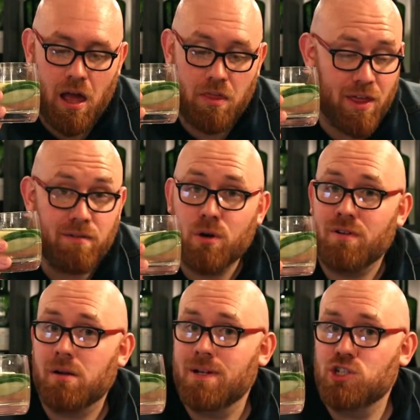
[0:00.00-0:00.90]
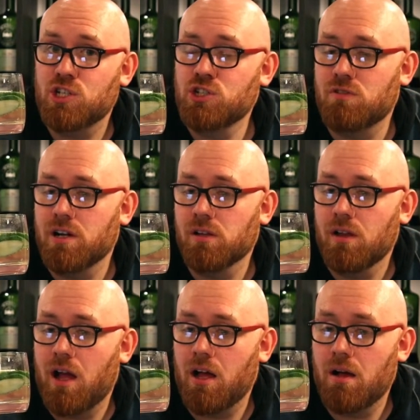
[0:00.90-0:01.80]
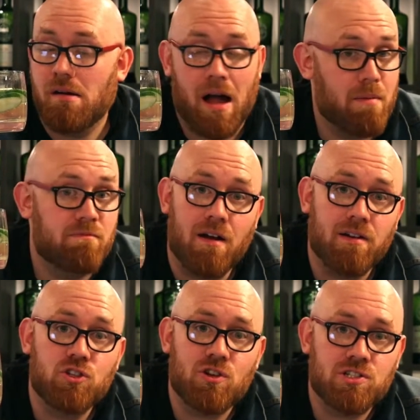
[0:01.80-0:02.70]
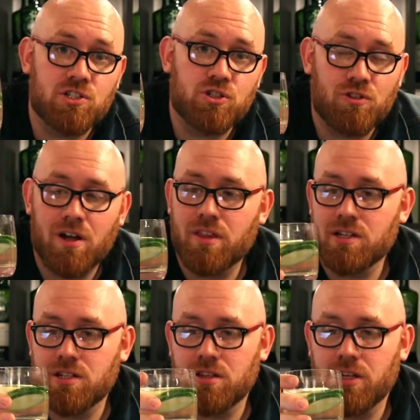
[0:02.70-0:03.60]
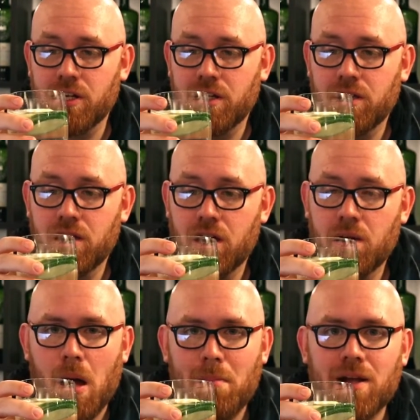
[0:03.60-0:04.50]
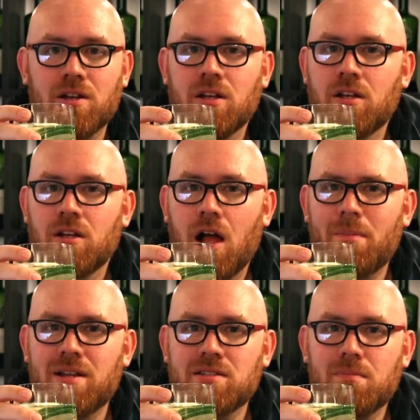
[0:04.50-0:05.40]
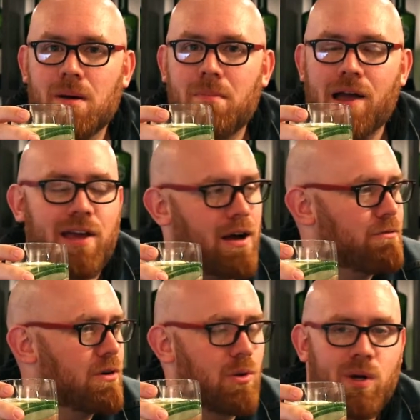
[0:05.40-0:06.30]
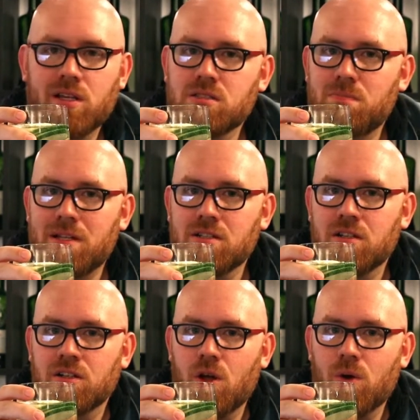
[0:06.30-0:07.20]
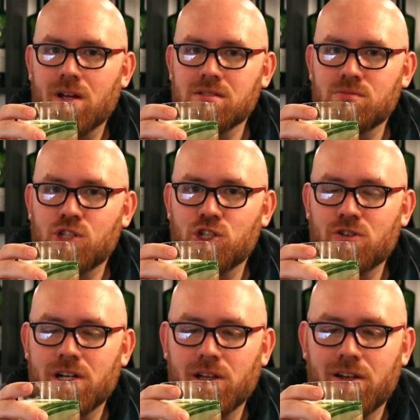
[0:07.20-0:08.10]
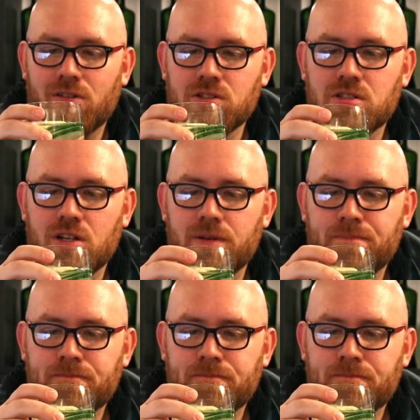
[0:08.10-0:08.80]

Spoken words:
They would recommend ginger ale. I'm very interested to try that. I think I might take my bike out for a quick spin and go get some ginger ale later on tonight.